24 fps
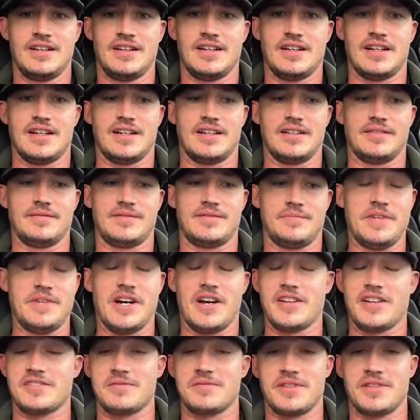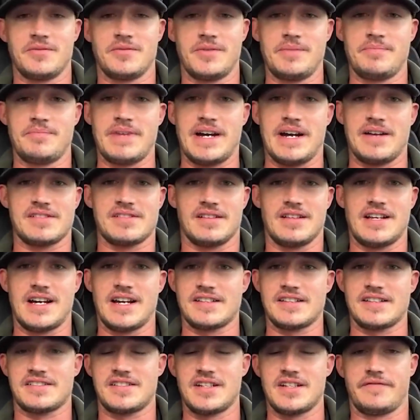Uh, be honest with you, we bounce a lot
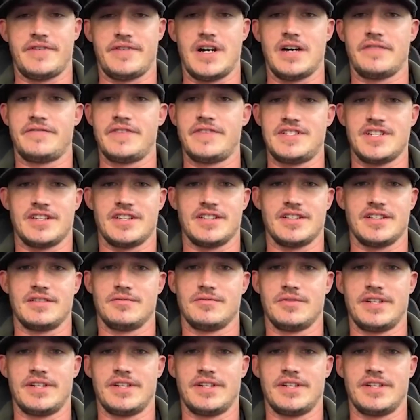of stuff off each other.